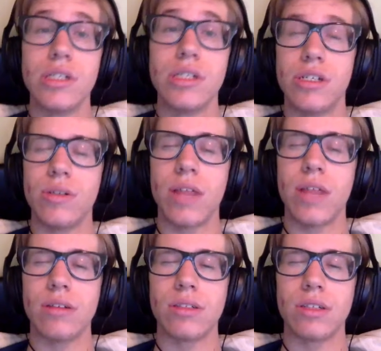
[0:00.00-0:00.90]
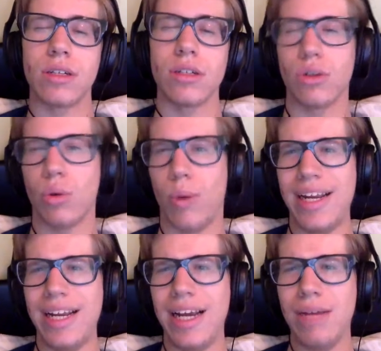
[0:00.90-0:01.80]

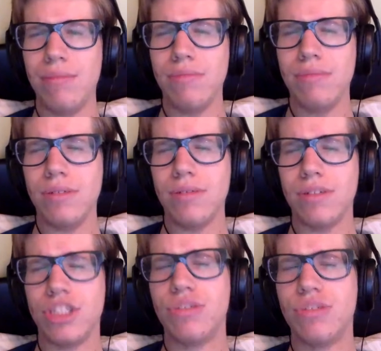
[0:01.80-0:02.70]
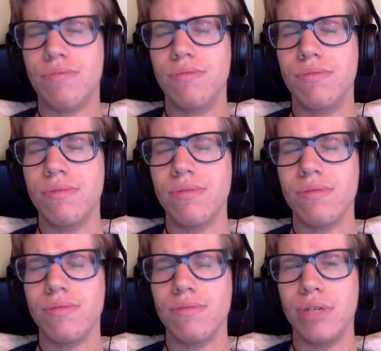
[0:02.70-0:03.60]
2020, I'm
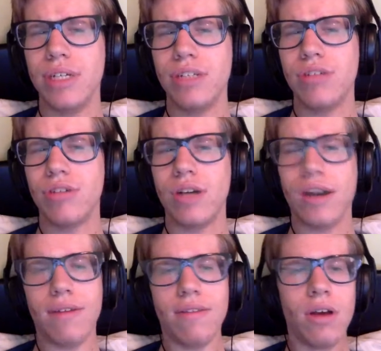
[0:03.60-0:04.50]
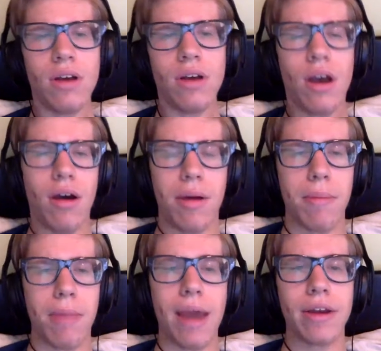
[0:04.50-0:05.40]
pretty sure of.
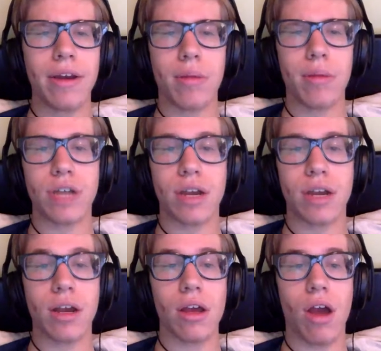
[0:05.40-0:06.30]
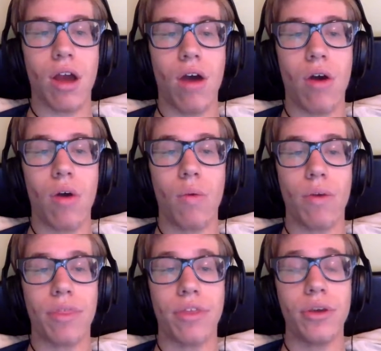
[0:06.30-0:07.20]
I can double check
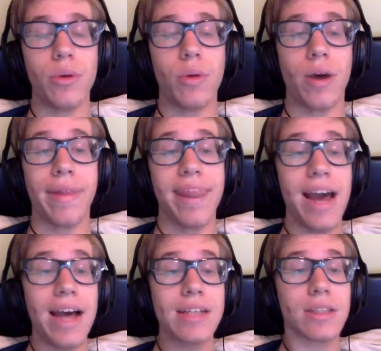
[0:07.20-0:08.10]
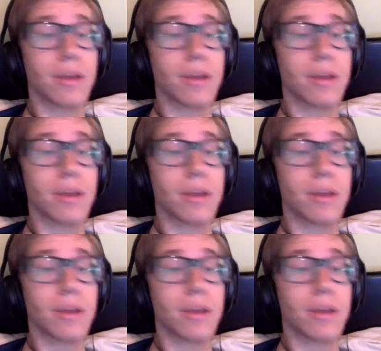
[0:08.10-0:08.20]
with you on that.